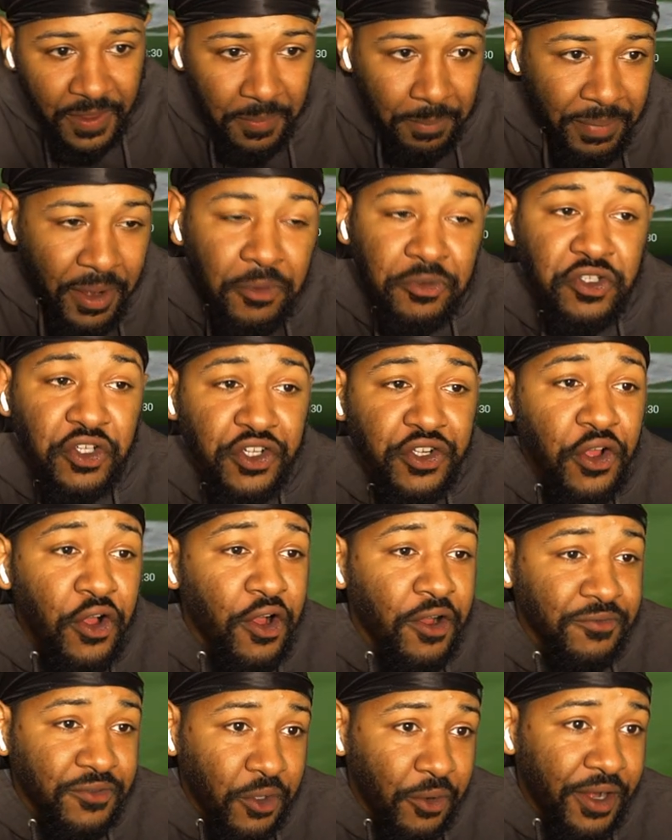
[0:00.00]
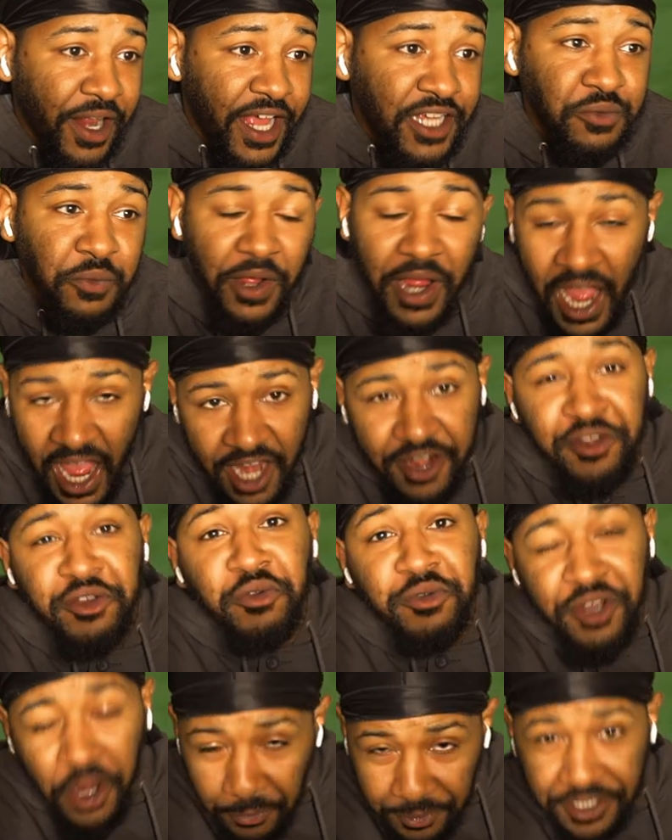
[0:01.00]
Bro took off though. That's what I
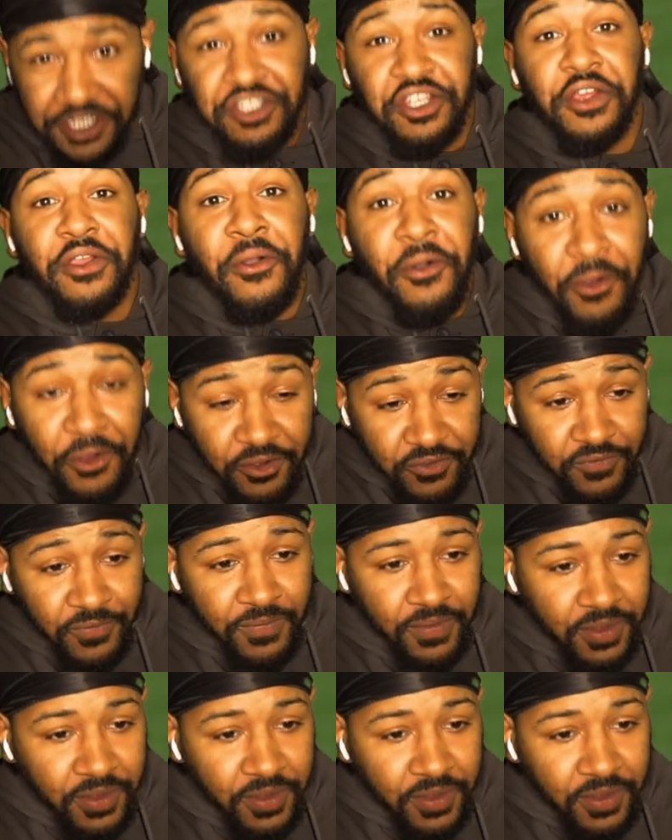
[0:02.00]
do know, he took off.